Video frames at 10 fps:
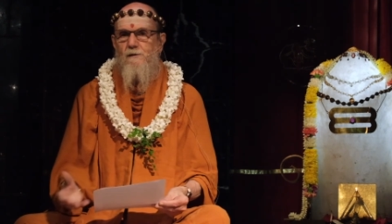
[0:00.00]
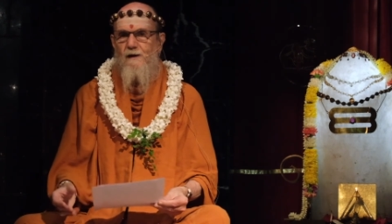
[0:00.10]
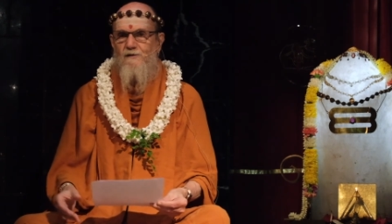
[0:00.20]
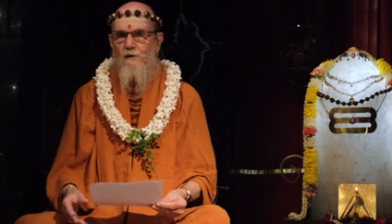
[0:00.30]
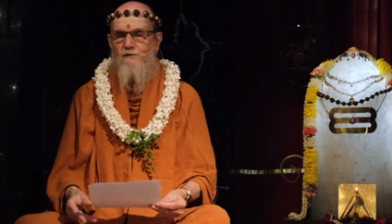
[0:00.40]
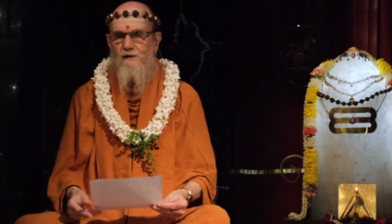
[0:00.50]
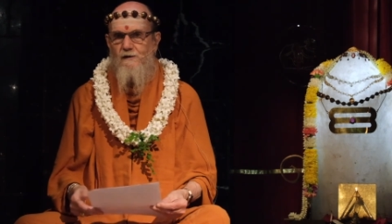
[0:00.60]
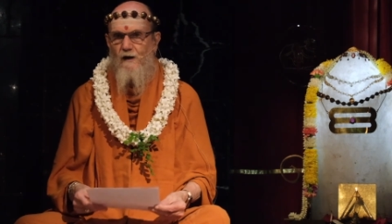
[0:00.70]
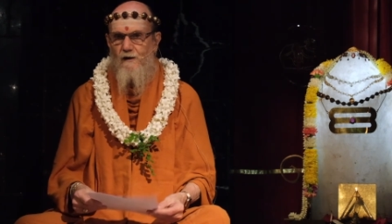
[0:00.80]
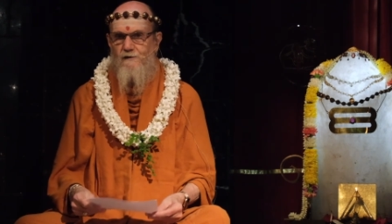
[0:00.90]
that's our
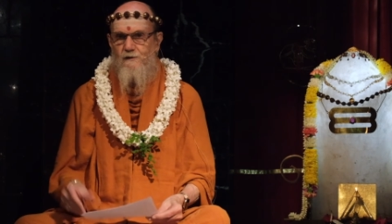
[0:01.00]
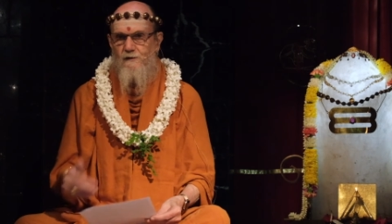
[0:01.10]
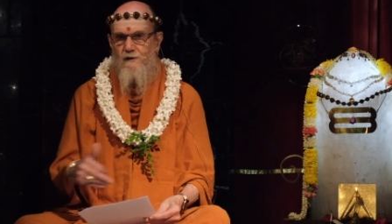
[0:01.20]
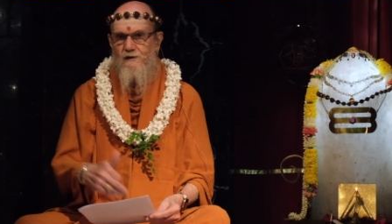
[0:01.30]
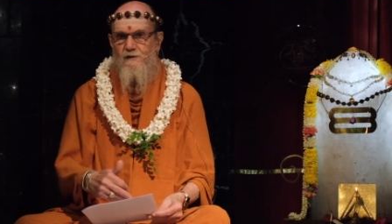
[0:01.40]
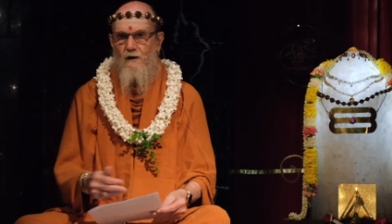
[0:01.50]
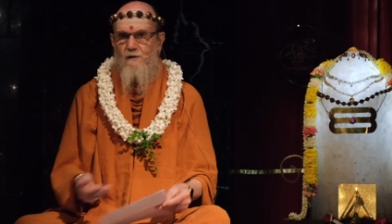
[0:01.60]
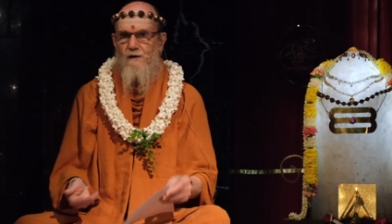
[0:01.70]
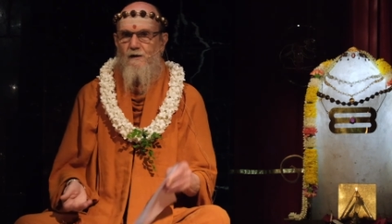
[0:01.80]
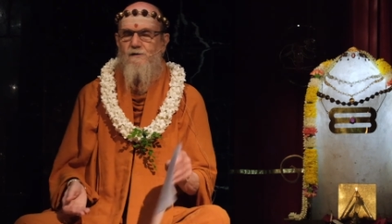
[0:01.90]
siddhanta in this
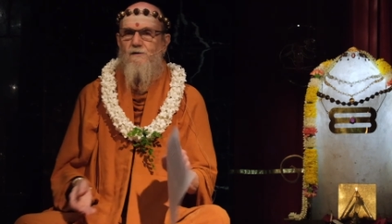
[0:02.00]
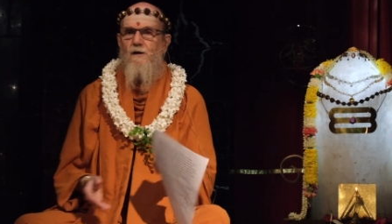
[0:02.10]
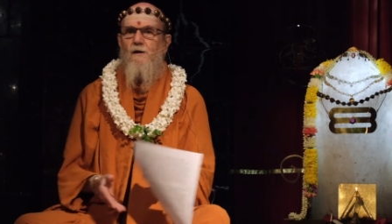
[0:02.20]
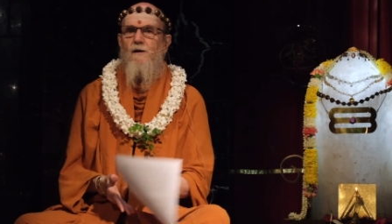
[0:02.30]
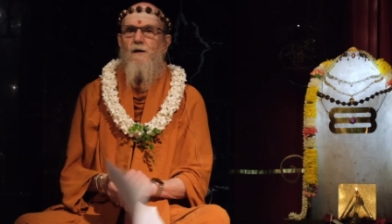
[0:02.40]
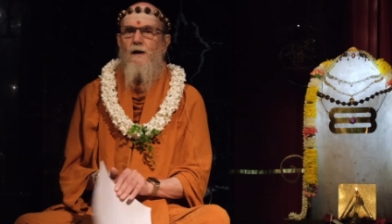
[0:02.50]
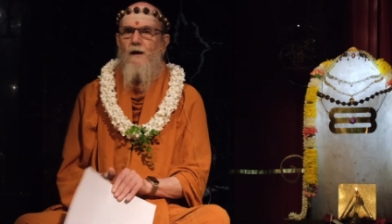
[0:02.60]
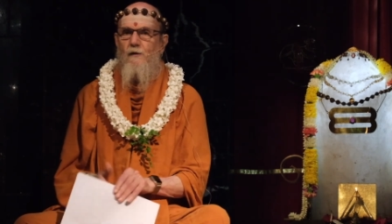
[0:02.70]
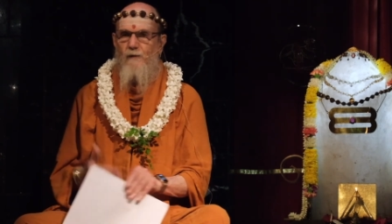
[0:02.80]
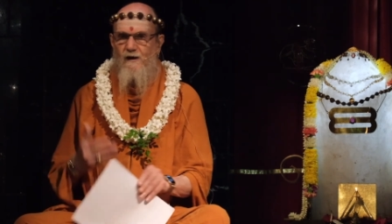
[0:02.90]
context,
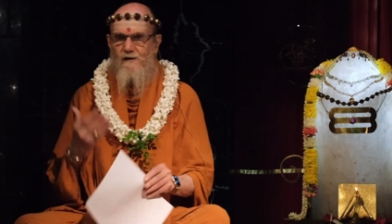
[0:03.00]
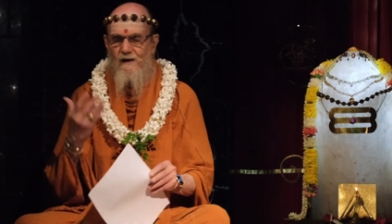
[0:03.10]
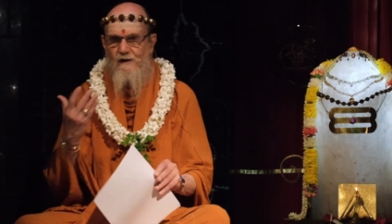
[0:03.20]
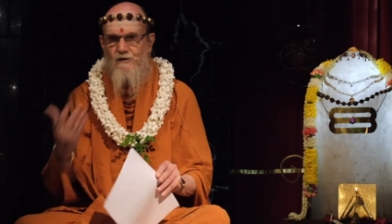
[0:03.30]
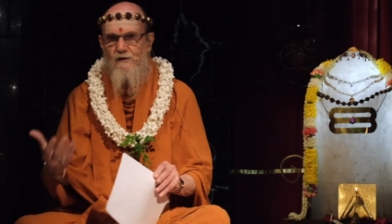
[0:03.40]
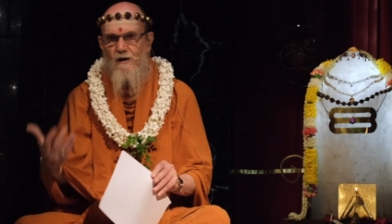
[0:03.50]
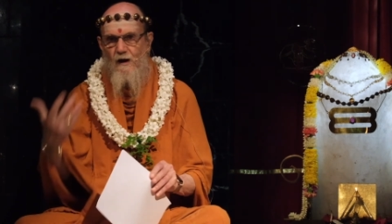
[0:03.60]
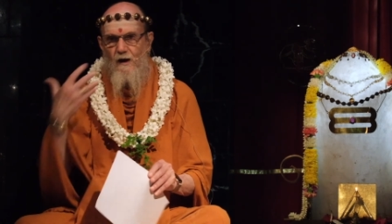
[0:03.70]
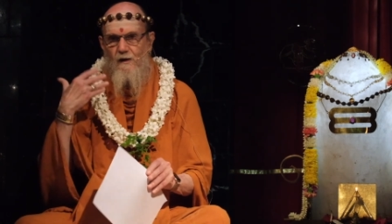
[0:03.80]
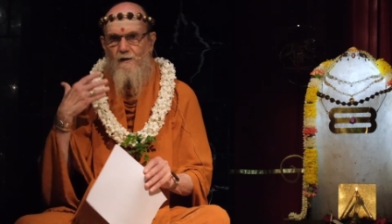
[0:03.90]
and meditation
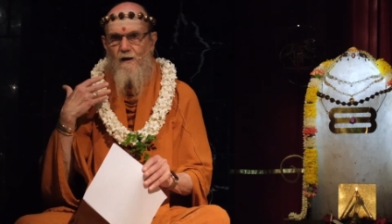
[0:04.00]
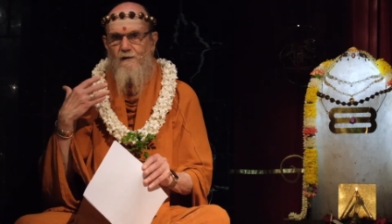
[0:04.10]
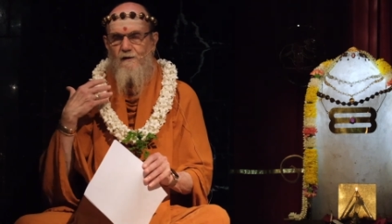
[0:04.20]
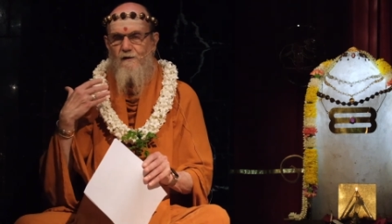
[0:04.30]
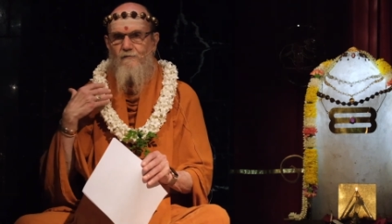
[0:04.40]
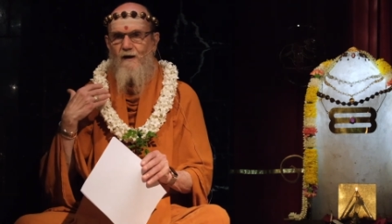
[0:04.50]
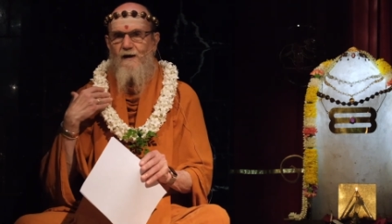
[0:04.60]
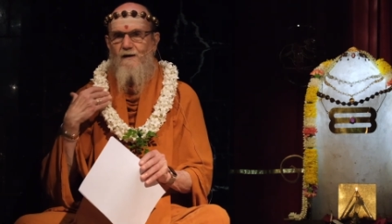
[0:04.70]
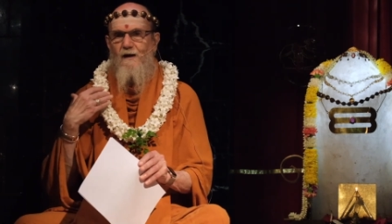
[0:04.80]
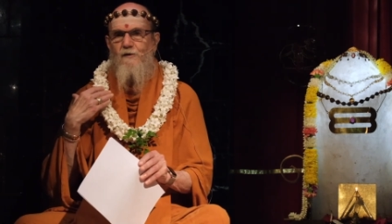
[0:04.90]
on the
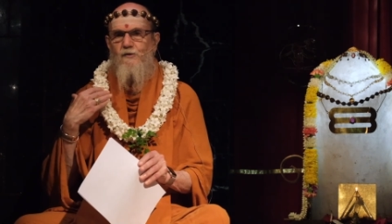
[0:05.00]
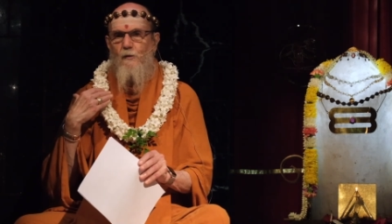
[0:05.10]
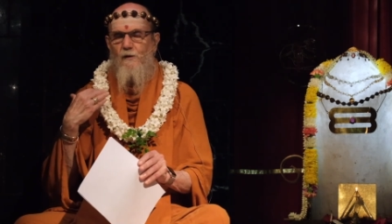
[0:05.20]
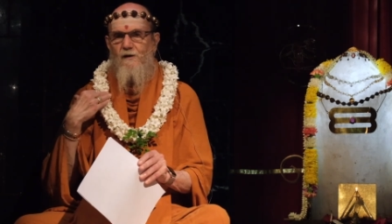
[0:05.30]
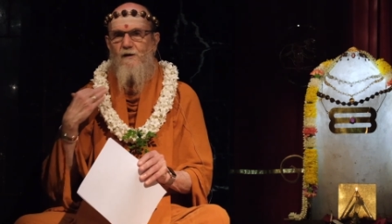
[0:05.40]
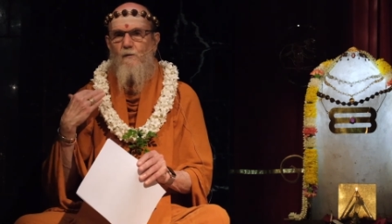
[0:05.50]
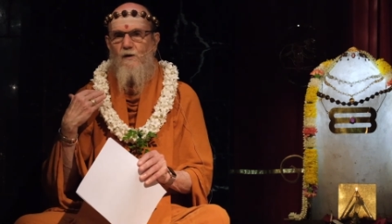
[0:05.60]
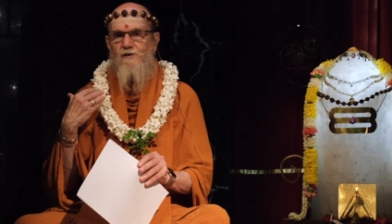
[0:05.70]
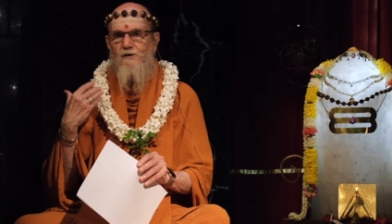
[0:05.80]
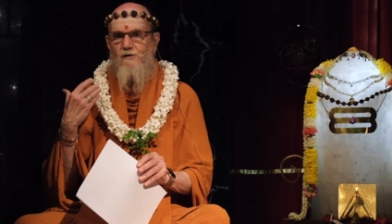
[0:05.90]
divine nature within,
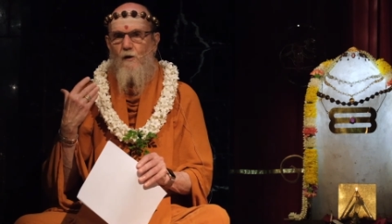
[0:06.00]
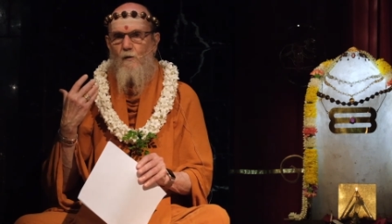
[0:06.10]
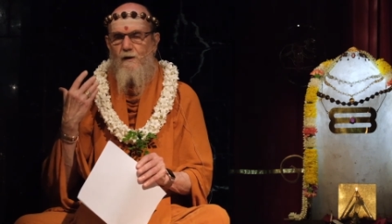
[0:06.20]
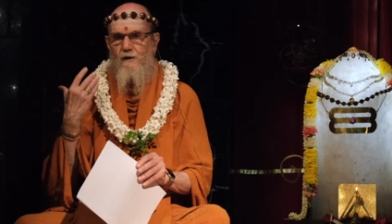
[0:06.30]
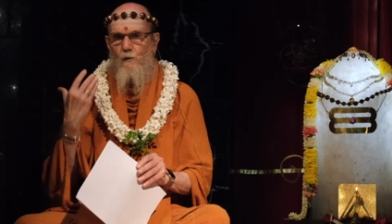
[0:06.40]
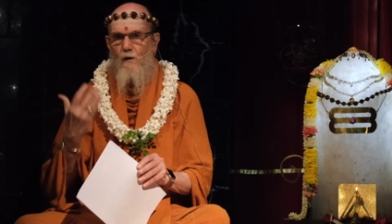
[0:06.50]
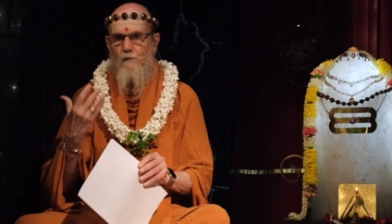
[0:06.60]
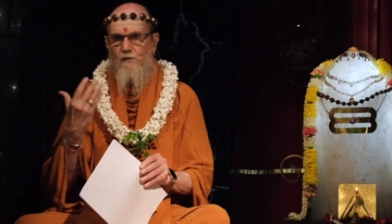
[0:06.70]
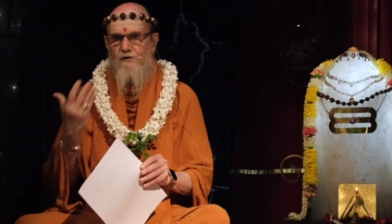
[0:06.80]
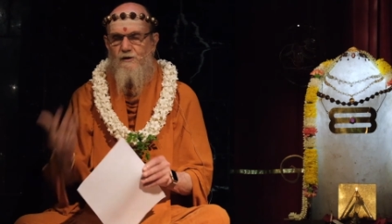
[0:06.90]
which is already
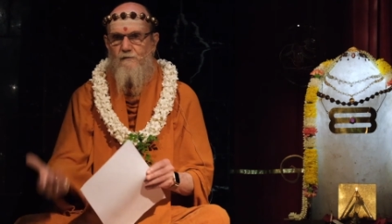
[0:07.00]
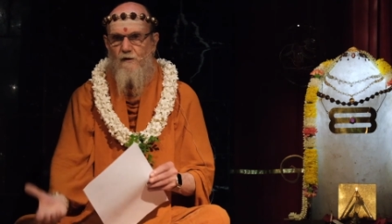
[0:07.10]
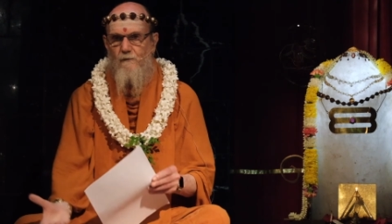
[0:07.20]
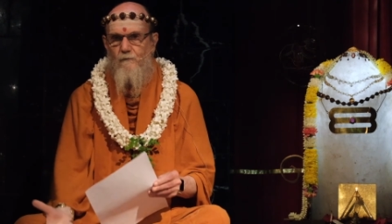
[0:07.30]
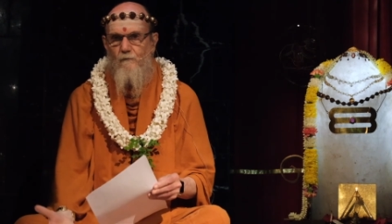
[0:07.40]
one with Shiva.